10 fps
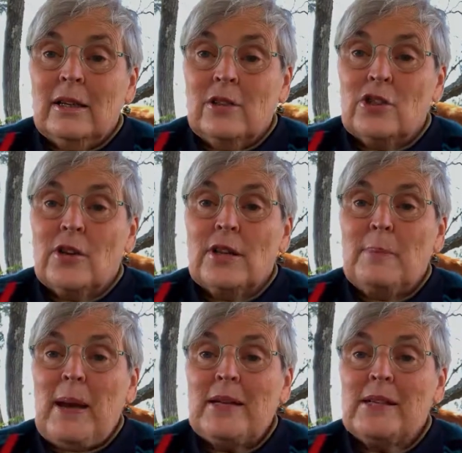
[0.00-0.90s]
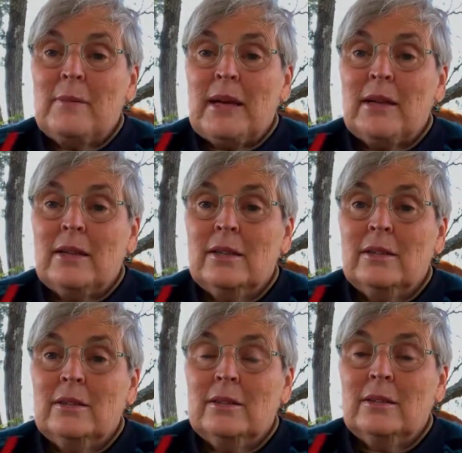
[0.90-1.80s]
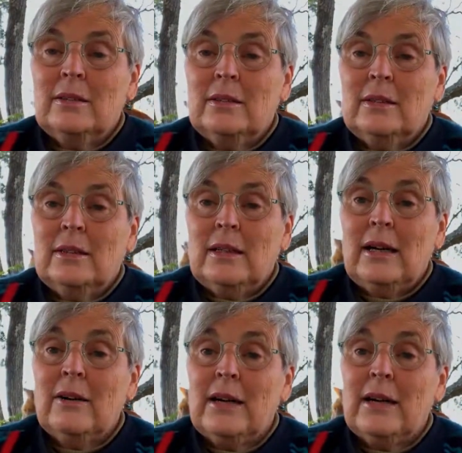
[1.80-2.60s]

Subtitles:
during the pandemic. Our